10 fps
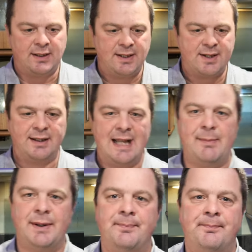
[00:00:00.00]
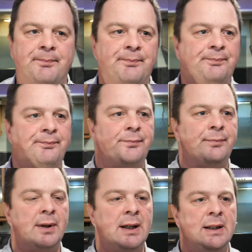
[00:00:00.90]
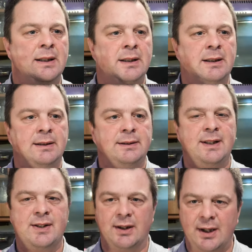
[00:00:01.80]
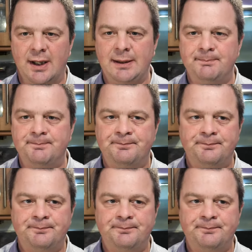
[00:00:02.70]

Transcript: There's lemon, there's lime,